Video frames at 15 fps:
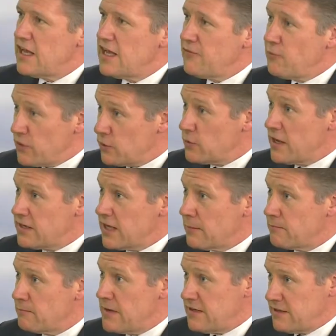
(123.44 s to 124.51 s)
If we do end
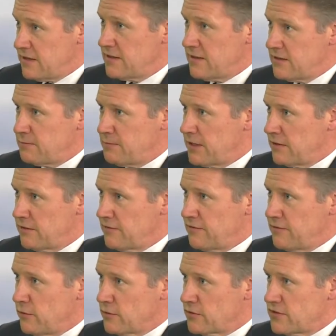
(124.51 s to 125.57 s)
up meeting this bill of
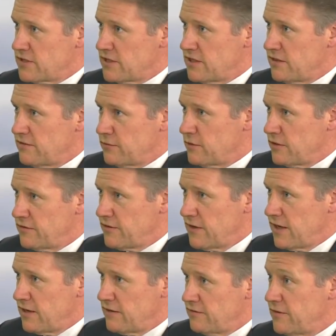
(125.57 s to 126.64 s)
40,
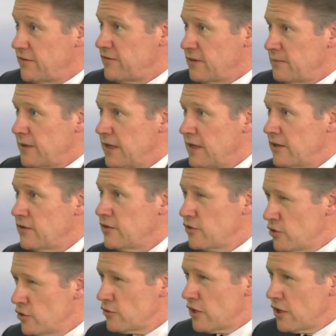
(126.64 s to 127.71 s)
45, 50 billion
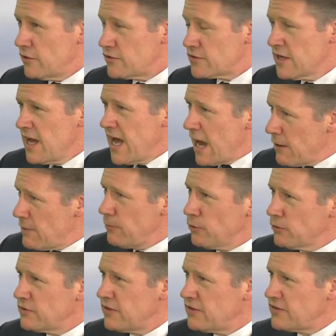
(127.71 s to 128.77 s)
euros, how
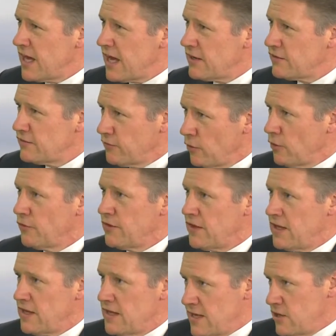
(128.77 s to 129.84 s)
important is that for
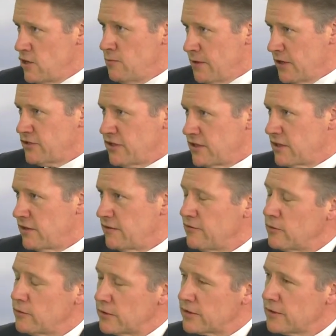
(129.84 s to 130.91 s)
the EU budget going
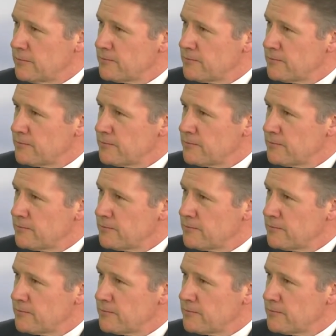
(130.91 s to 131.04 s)
forward?